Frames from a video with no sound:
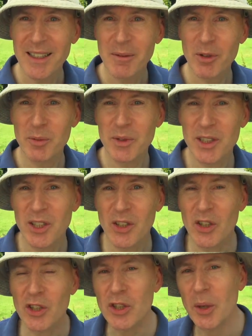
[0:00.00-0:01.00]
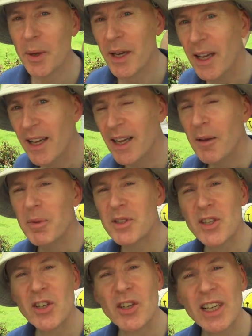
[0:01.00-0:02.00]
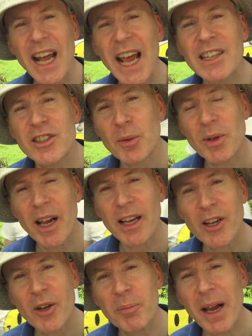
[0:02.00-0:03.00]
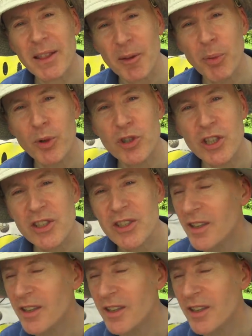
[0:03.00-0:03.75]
What's Mr. Duncan doing? Mr. Duncan hates it when I cut back the bushes.